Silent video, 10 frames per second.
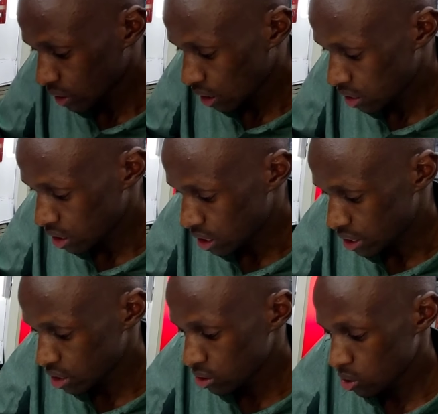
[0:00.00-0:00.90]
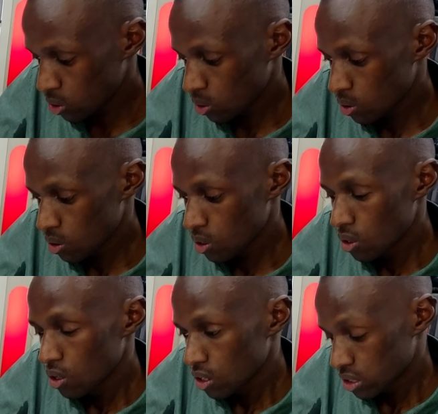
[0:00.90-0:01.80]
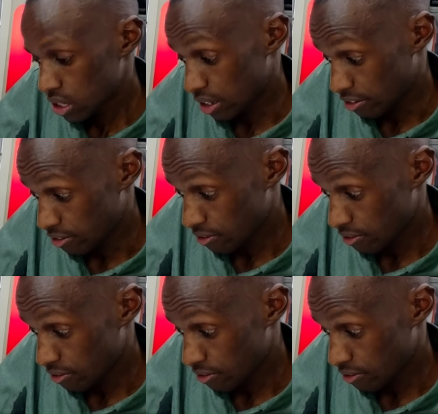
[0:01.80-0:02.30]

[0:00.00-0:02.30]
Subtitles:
the radio slave.